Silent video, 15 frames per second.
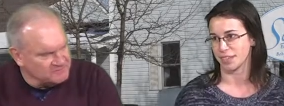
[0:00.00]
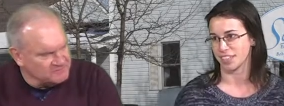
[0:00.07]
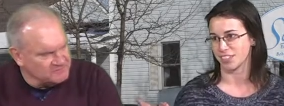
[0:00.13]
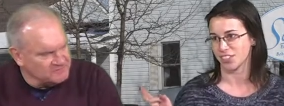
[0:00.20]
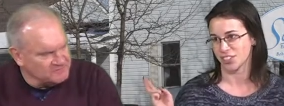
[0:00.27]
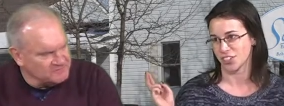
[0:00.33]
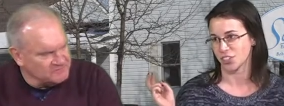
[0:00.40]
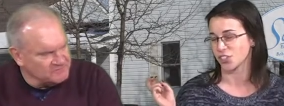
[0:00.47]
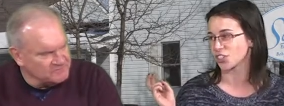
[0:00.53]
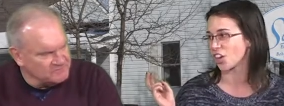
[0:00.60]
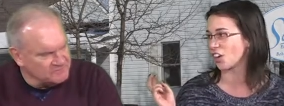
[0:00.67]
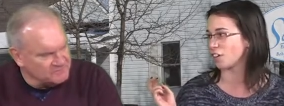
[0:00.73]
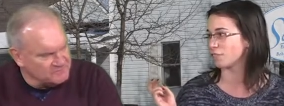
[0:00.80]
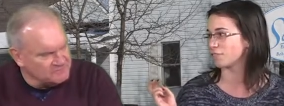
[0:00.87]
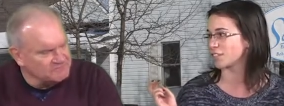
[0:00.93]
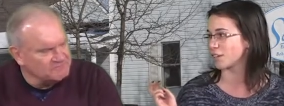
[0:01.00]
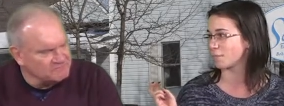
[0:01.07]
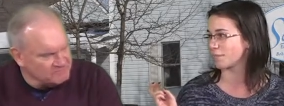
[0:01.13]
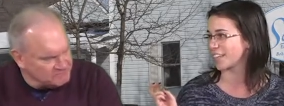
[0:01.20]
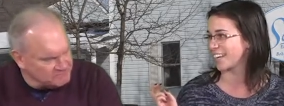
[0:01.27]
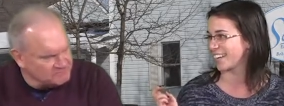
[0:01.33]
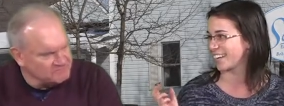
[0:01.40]
Speaker 1: means to solve
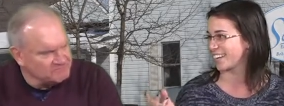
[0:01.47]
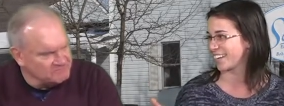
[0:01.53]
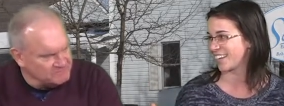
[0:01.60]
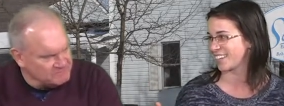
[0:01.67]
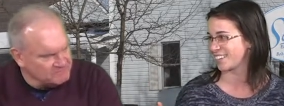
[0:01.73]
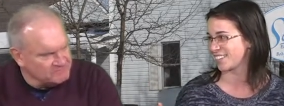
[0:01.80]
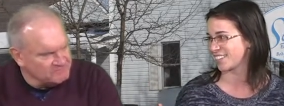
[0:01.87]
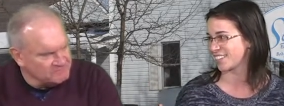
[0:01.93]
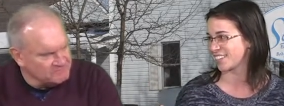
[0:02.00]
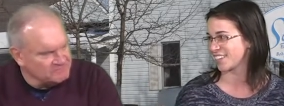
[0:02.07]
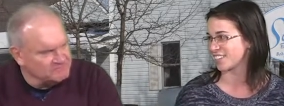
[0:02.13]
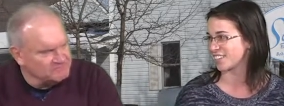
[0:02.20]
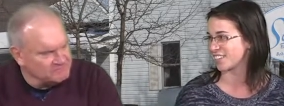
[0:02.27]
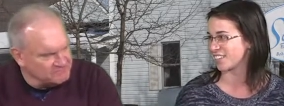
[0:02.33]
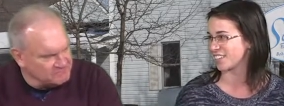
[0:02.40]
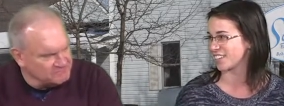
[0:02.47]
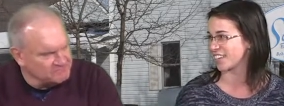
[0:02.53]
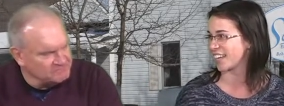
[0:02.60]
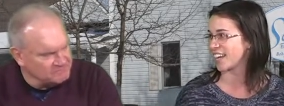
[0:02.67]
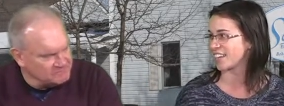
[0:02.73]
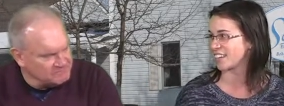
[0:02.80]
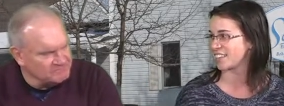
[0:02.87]
something, and there isn't
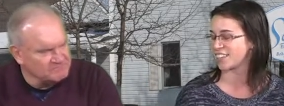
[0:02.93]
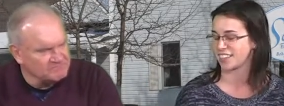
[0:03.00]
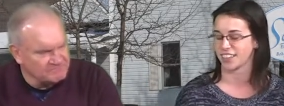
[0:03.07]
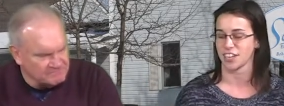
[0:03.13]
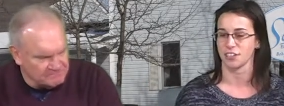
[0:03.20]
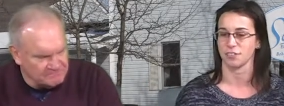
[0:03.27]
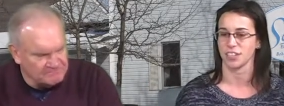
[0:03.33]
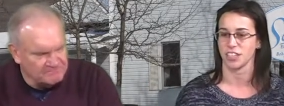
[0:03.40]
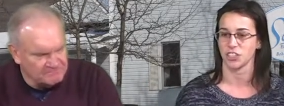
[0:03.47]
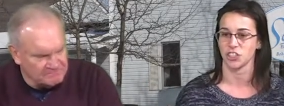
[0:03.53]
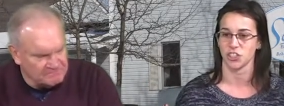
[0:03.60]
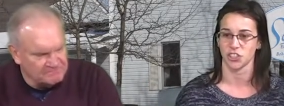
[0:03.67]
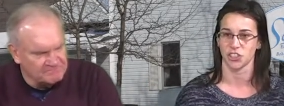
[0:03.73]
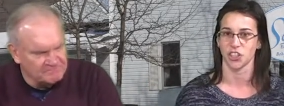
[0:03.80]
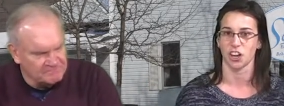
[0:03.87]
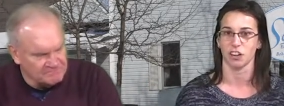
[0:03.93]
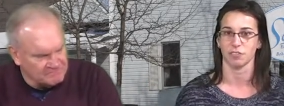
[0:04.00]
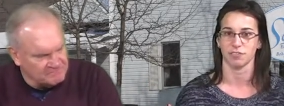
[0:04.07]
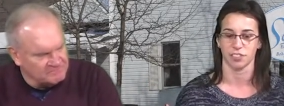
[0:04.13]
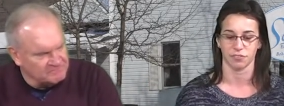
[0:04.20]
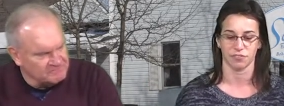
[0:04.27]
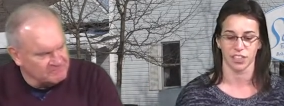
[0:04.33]
necessarily anything that you need to
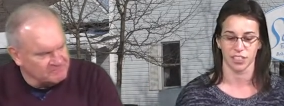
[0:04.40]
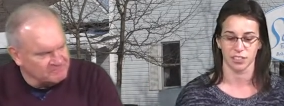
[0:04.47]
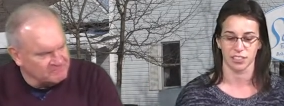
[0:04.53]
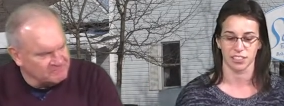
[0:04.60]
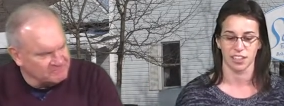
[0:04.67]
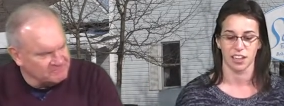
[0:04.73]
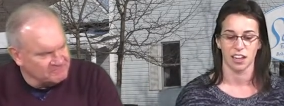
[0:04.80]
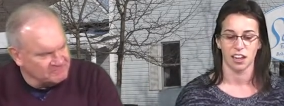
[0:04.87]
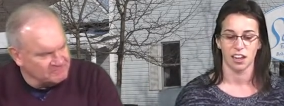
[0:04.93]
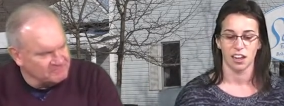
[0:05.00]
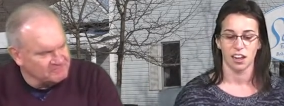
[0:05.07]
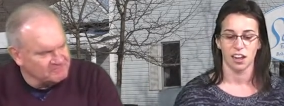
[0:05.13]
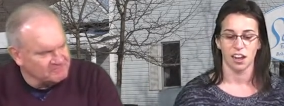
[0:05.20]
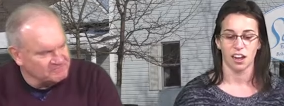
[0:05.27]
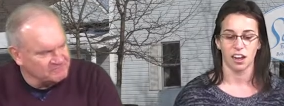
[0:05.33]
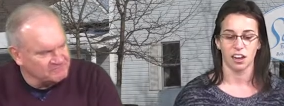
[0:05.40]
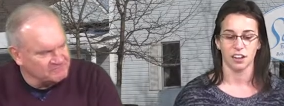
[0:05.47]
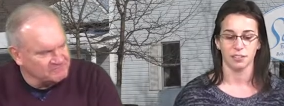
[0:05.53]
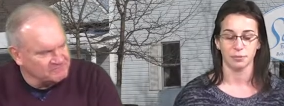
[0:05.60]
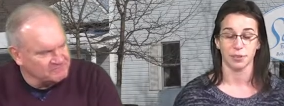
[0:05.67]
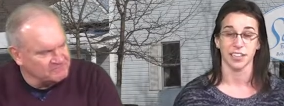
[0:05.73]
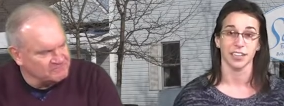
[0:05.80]
solve to fix uh,
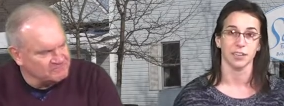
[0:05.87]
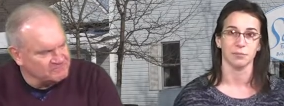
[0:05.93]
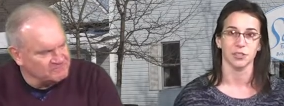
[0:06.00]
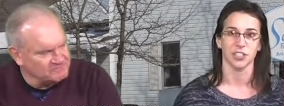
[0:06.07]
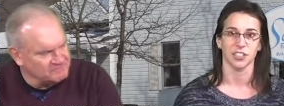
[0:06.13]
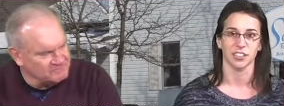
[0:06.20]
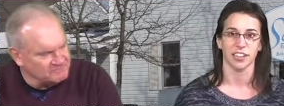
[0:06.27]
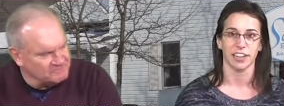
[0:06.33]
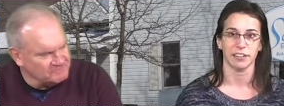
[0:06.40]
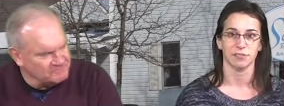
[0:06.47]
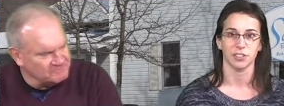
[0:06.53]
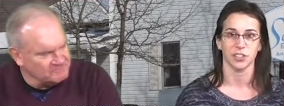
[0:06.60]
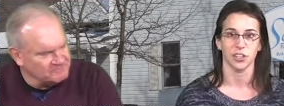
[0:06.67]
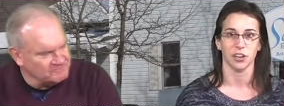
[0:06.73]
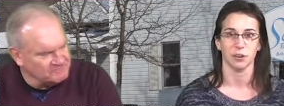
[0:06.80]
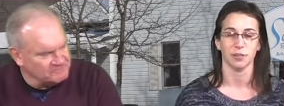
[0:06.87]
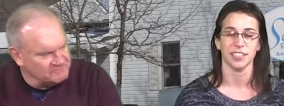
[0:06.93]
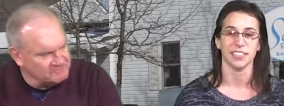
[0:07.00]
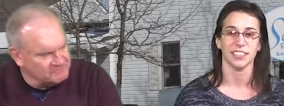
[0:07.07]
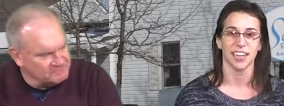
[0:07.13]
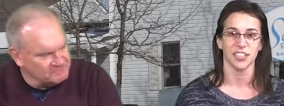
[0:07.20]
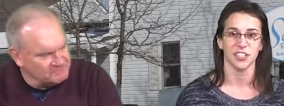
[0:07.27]
when it comes to your life. So
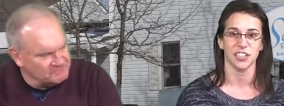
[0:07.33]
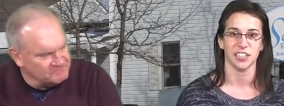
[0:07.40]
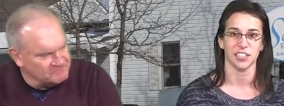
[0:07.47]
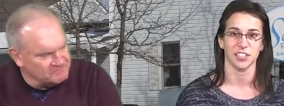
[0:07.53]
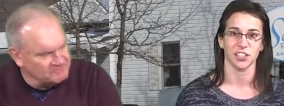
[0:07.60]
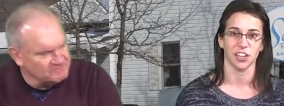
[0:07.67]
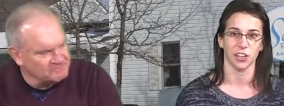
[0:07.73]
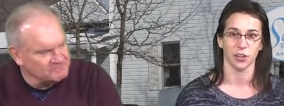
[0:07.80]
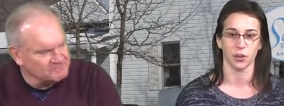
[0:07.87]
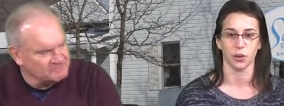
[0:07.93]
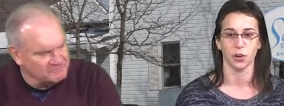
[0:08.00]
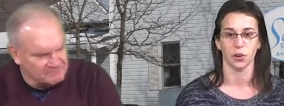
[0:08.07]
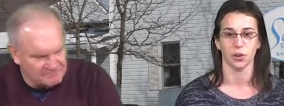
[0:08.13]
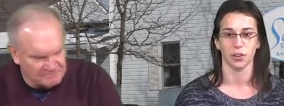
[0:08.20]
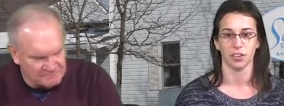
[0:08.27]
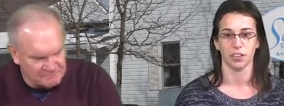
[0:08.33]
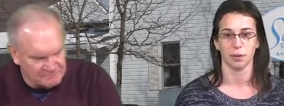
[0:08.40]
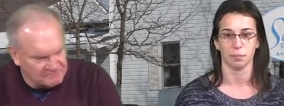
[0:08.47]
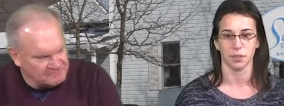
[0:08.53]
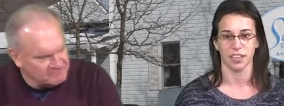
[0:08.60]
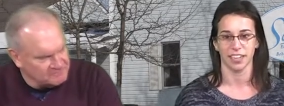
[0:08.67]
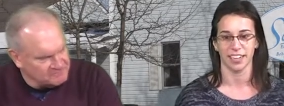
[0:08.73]
intentions are a goal,
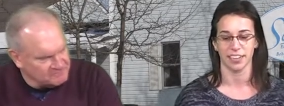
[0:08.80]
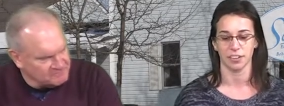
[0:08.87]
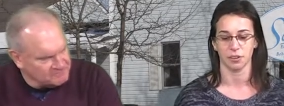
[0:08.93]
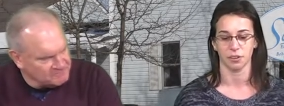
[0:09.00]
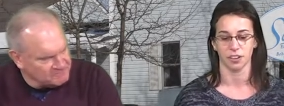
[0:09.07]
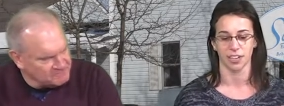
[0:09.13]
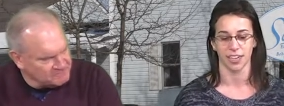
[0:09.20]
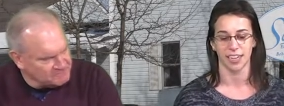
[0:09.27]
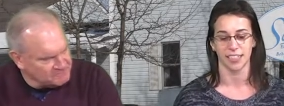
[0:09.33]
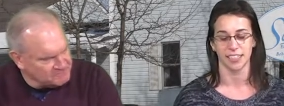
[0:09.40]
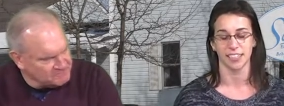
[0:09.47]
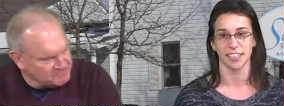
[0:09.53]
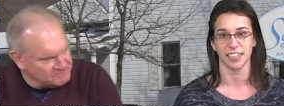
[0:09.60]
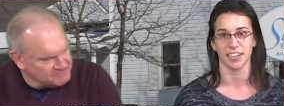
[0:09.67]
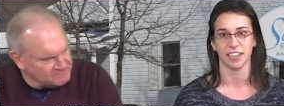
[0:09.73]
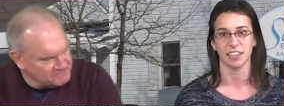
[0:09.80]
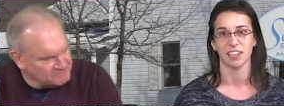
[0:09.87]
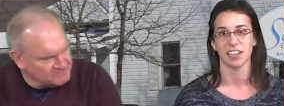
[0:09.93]
a plan, or an idea.